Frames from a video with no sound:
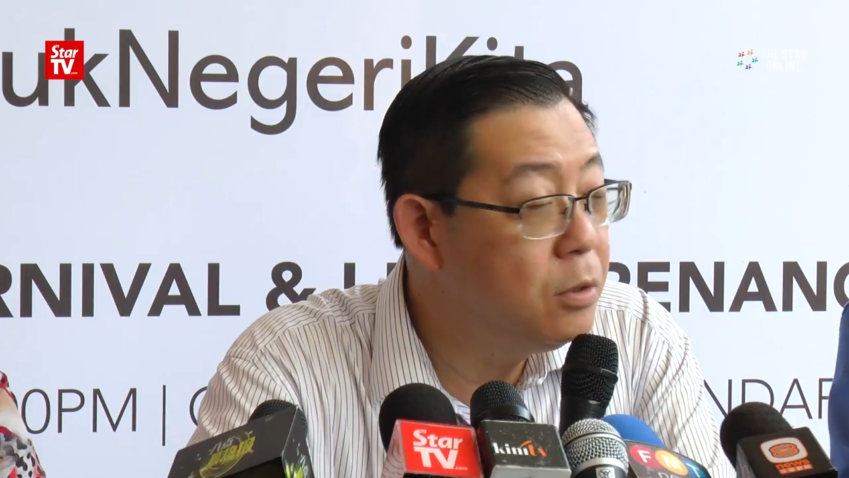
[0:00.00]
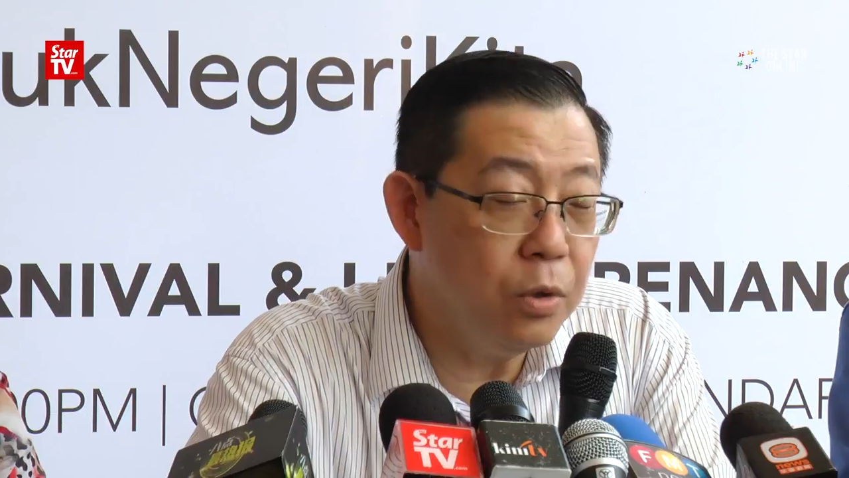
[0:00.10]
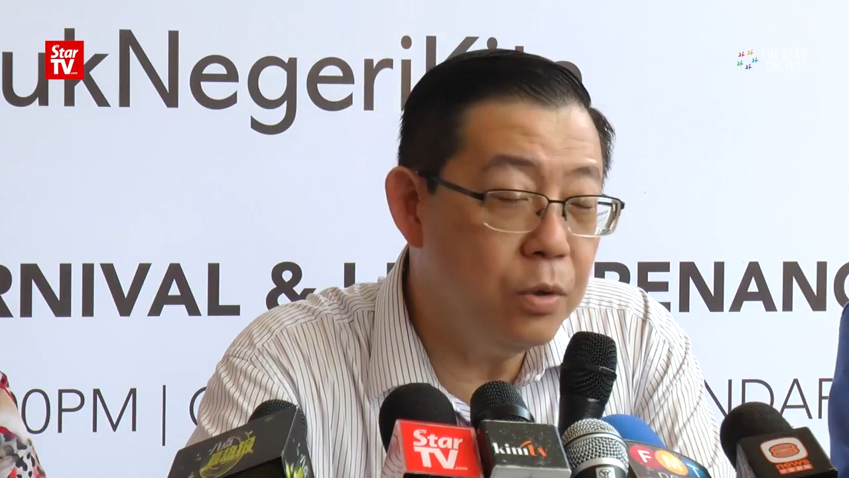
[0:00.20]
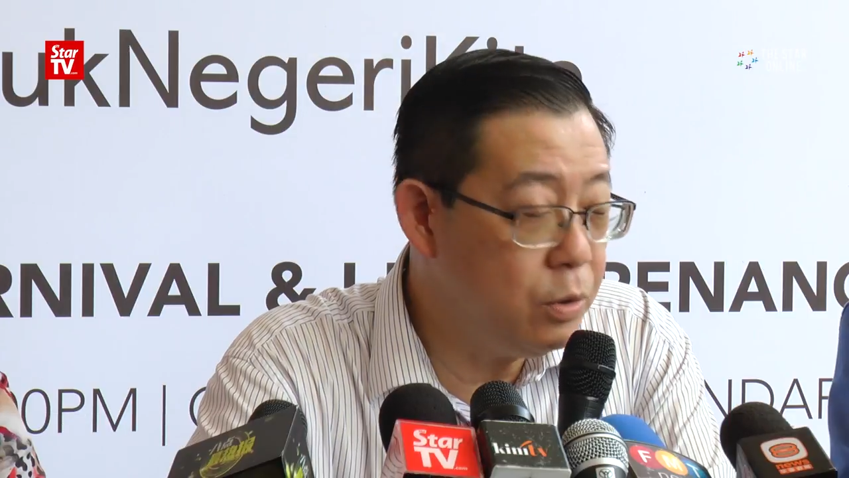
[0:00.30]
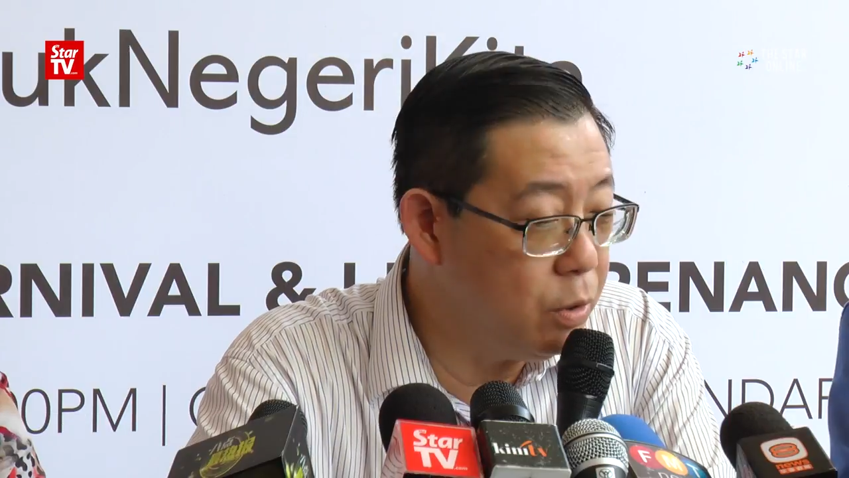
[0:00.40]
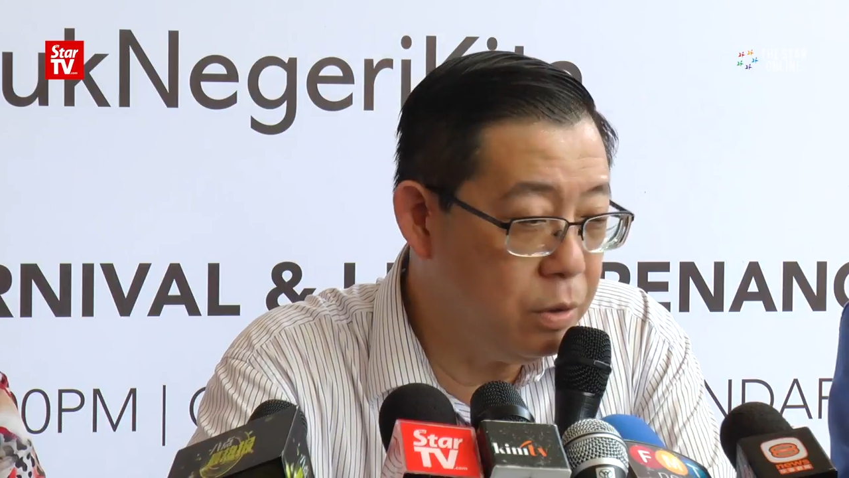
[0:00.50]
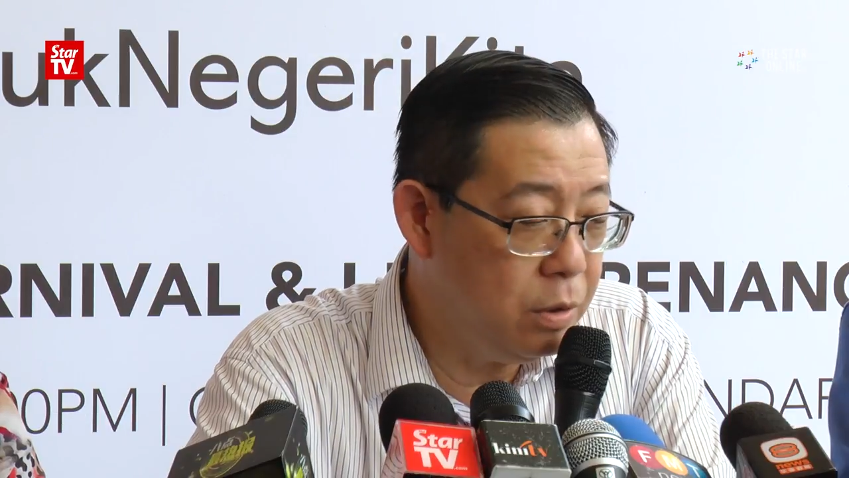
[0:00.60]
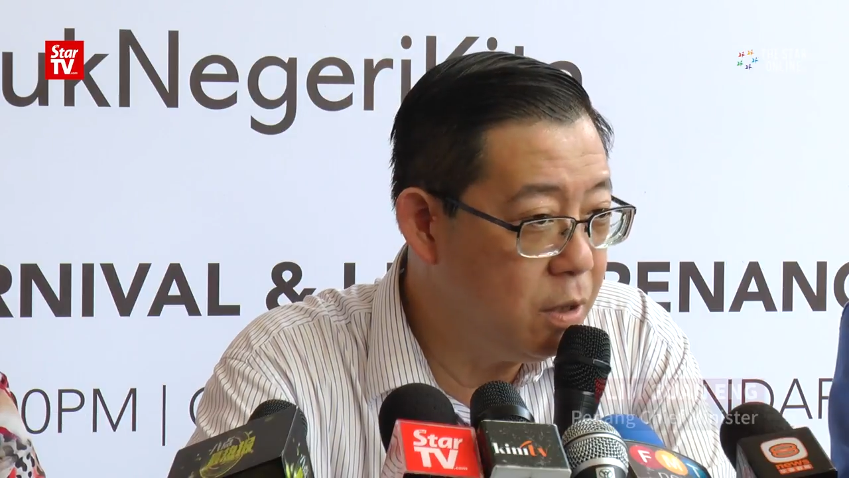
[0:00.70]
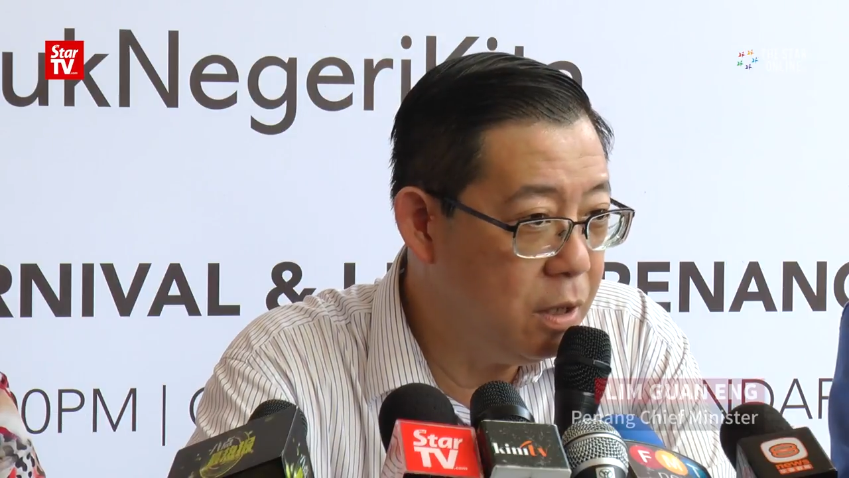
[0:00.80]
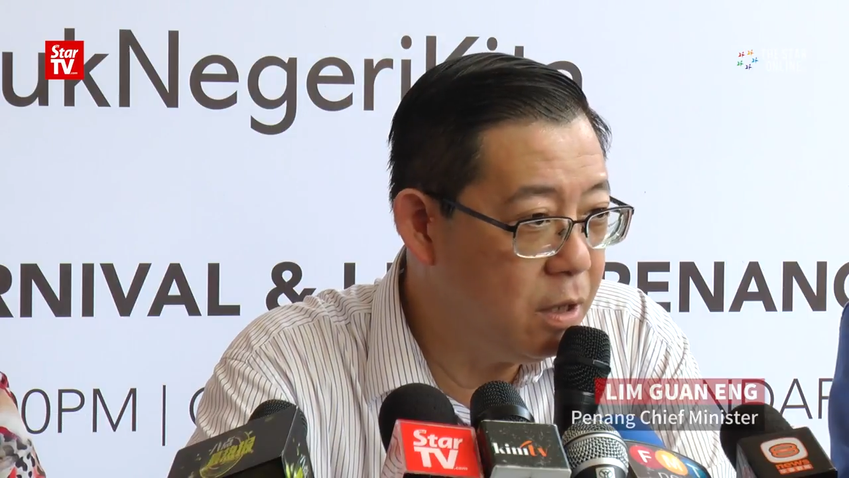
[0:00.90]
No, no.
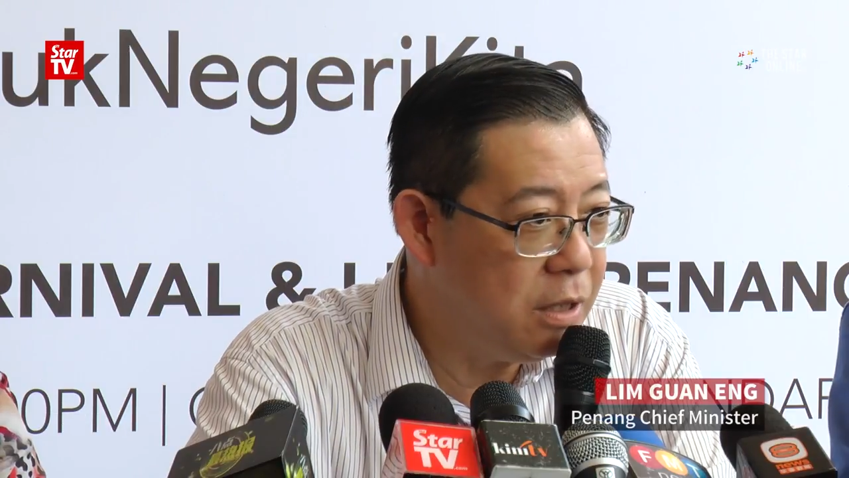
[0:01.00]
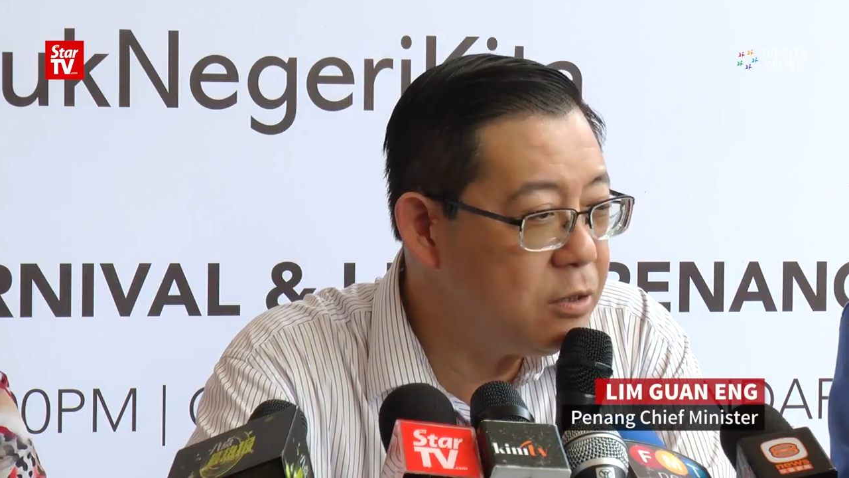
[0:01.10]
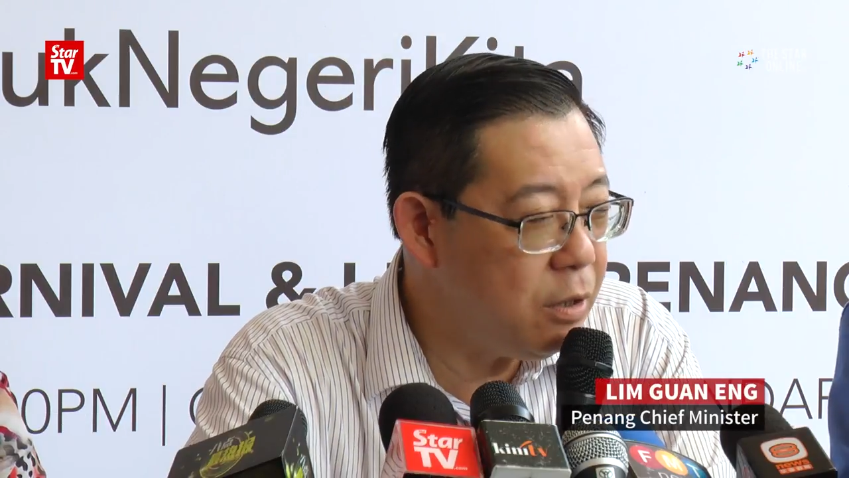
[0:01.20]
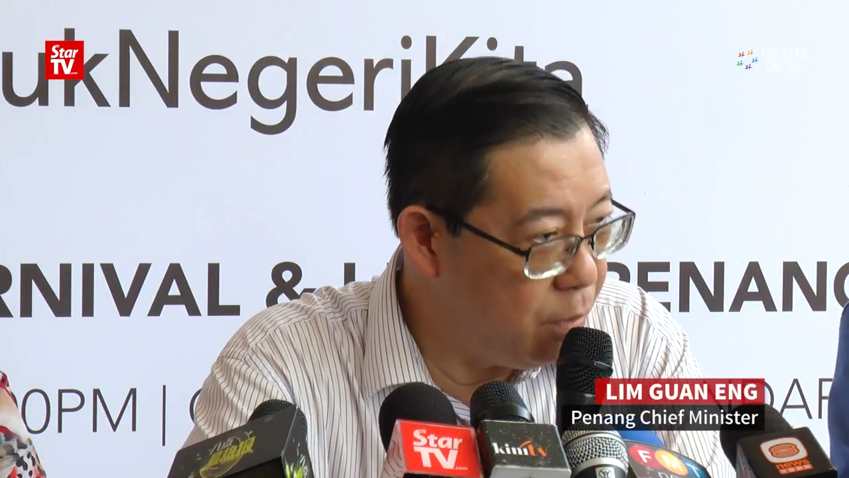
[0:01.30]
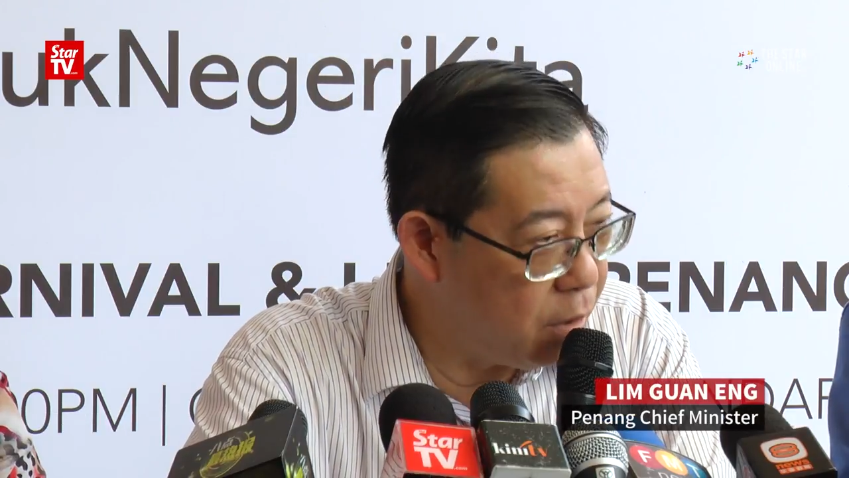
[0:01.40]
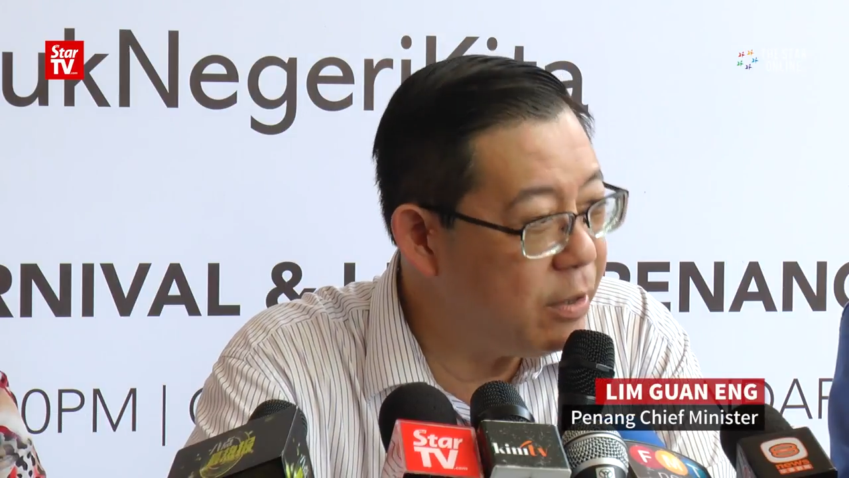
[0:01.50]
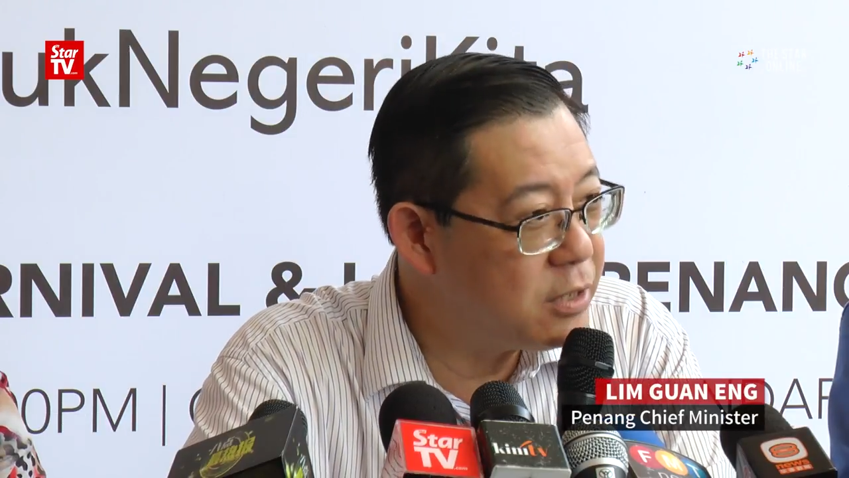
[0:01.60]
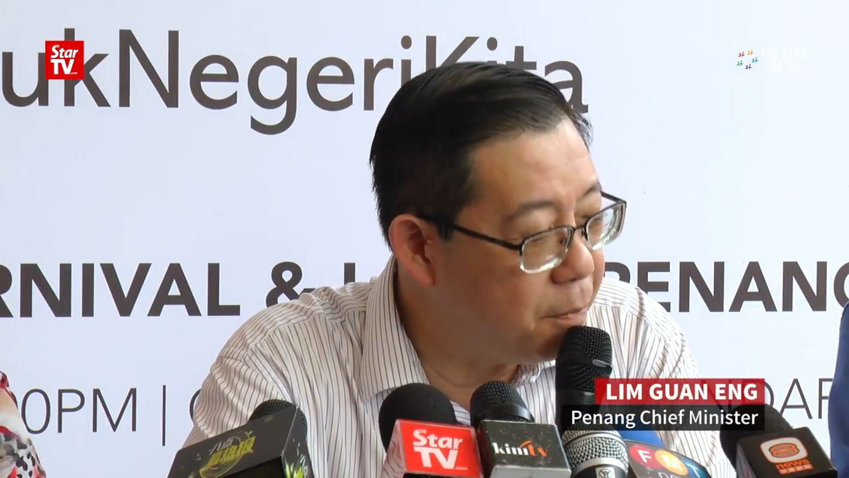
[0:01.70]
That's why we were quite